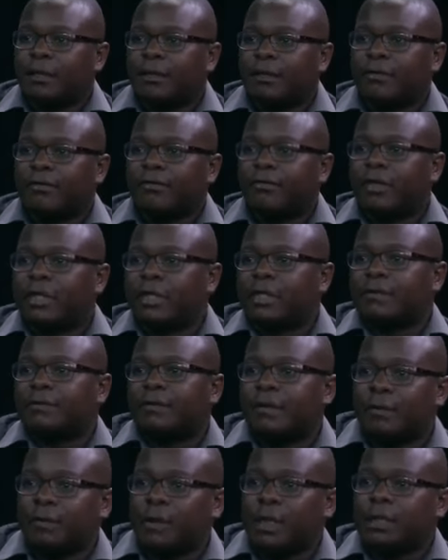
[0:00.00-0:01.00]
of these
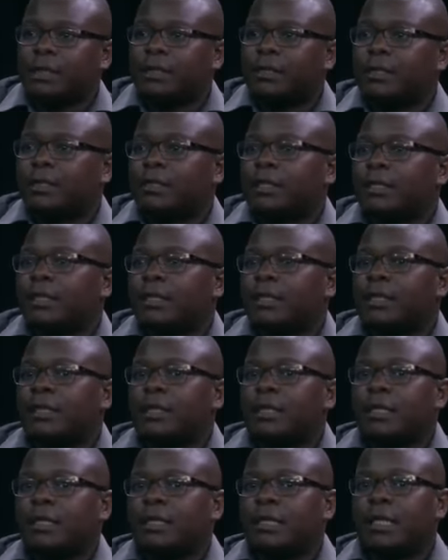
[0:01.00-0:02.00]
farmers
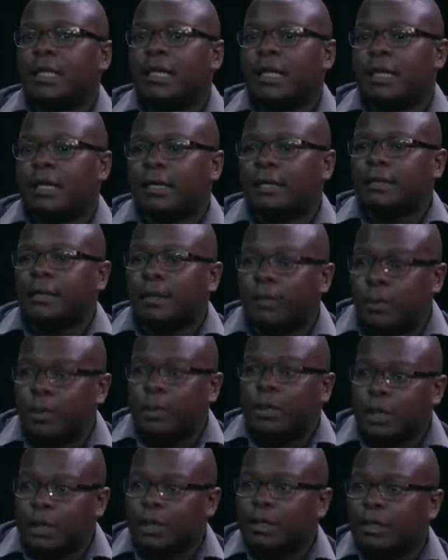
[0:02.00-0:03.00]
and
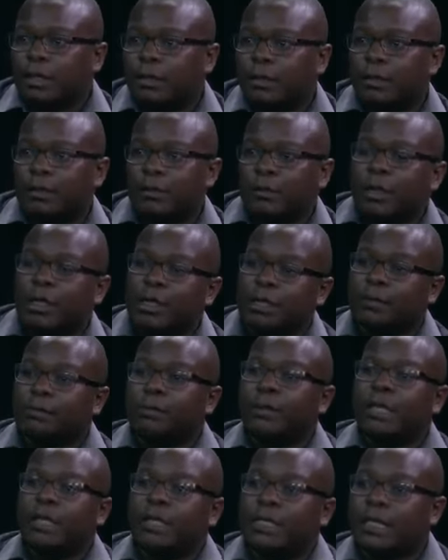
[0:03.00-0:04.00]
supporting what is
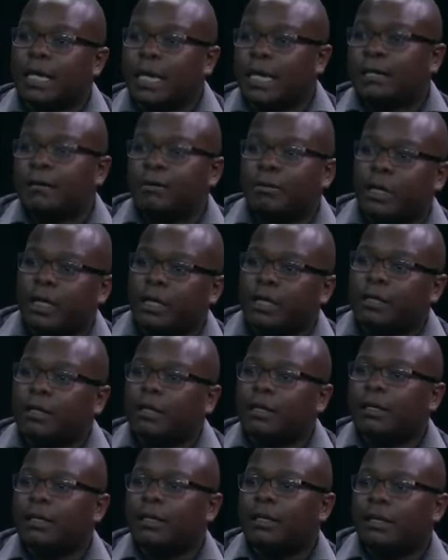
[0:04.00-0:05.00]
being done by
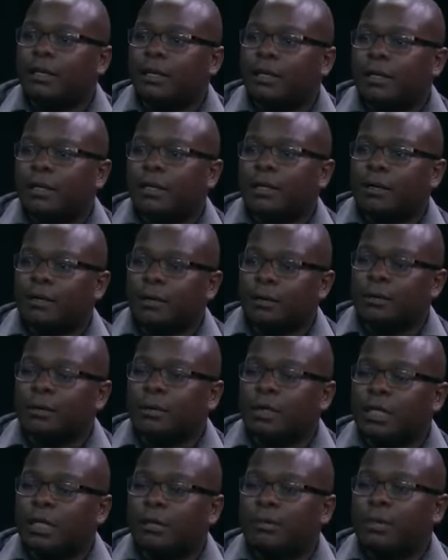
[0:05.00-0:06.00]

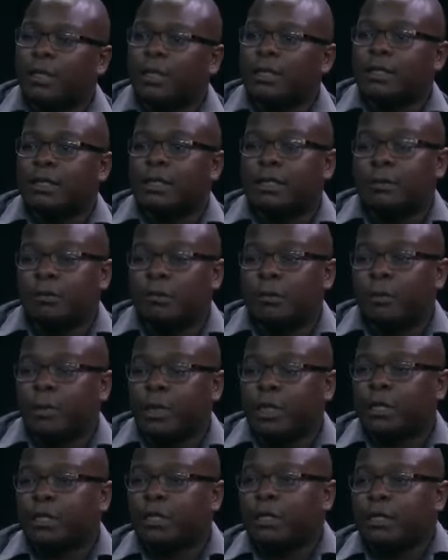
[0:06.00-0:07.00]
cotton companies at the
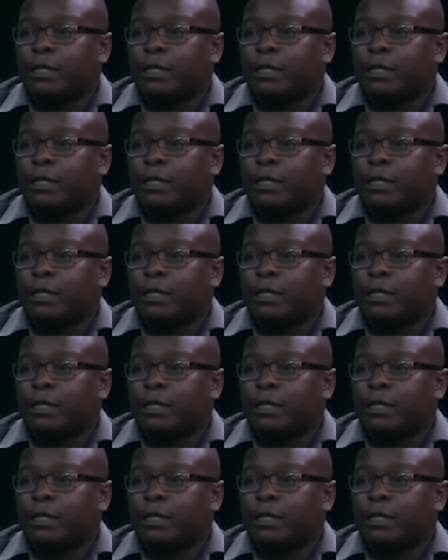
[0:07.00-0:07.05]
moment.